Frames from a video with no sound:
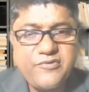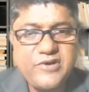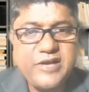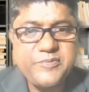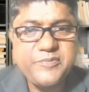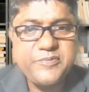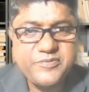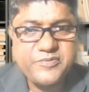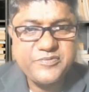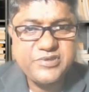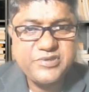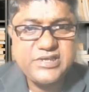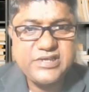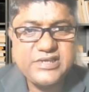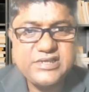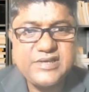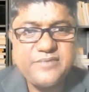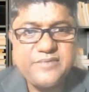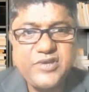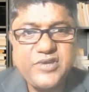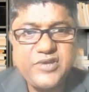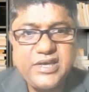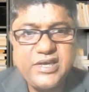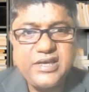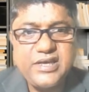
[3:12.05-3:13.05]
For FMCG
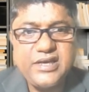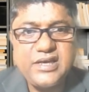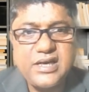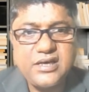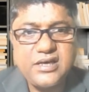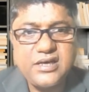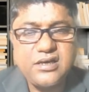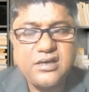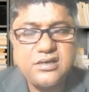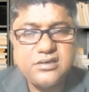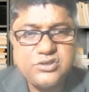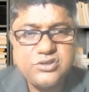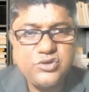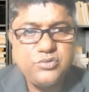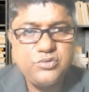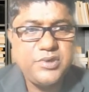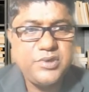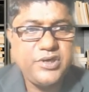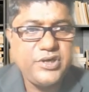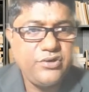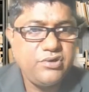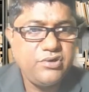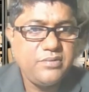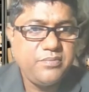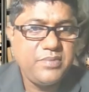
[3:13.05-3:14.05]
something and
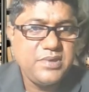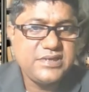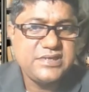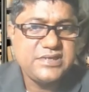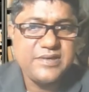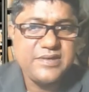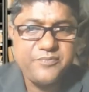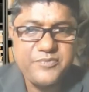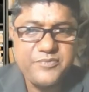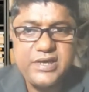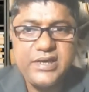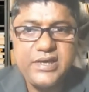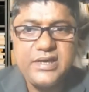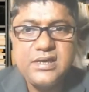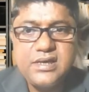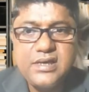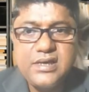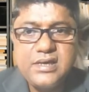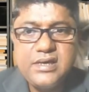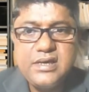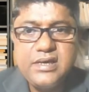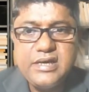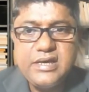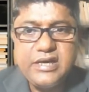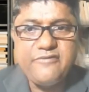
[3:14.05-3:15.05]
consumer durable something,
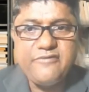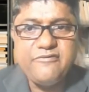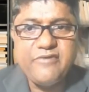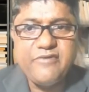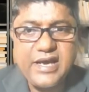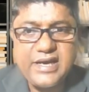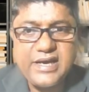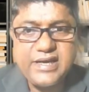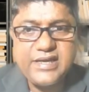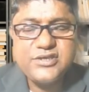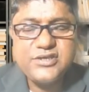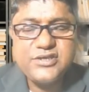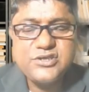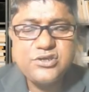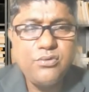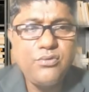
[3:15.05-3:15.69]
it varies.